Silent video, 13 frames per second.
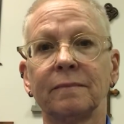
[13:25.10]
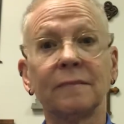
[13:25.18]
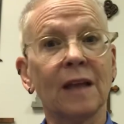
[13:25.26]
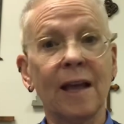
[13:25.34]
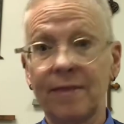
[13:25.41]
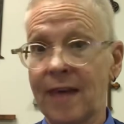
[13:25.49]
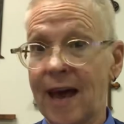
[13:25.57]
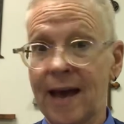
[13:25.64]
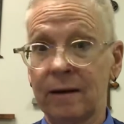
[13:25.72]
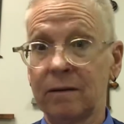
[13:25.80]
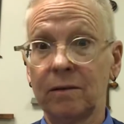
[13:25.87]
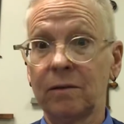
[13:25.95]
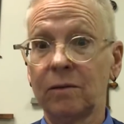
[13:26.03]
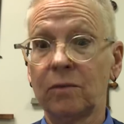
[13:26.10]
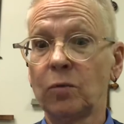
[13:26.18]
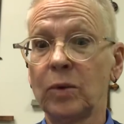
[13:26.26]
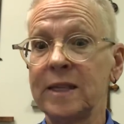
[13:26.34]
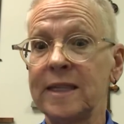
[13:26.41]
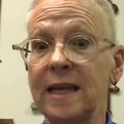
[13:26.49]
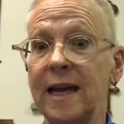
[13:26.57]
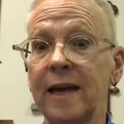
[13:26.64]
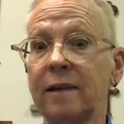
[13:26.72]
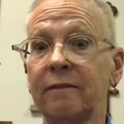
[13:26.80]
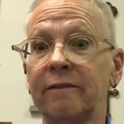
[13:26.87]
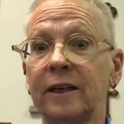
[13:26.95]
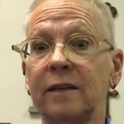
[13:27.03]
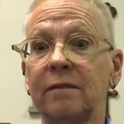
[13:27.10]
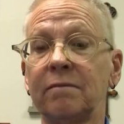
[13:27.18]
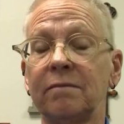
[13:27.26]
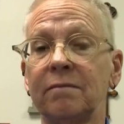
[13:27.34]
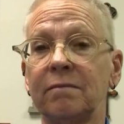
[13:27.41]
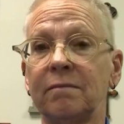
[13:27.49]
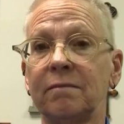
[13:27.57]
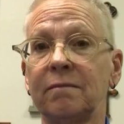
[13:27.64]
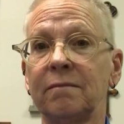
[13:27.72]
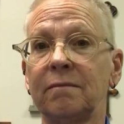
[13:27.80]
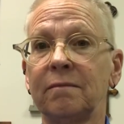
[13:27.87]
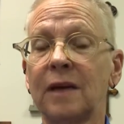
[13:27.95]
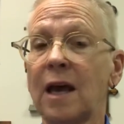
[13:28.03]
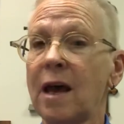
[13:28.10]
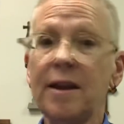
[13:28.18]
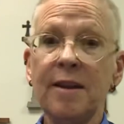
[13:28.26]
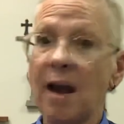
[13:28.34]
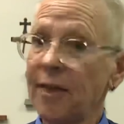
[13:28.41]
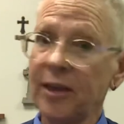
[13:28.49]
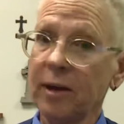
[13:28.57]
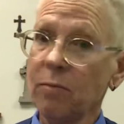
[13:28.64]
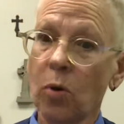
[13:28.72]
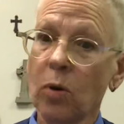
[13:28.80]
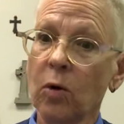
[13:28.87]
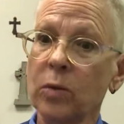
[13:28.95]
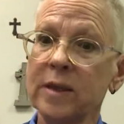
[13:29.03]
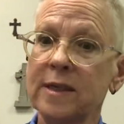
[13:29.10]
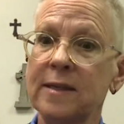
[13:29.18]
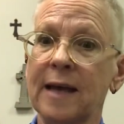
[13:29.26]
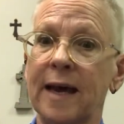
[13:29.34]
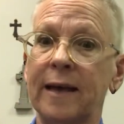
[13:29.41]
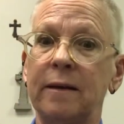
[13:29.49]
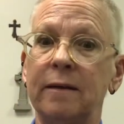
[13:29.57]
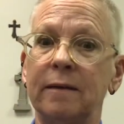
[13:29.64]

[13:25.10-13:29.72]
And that was the end of it. Nothing more was said.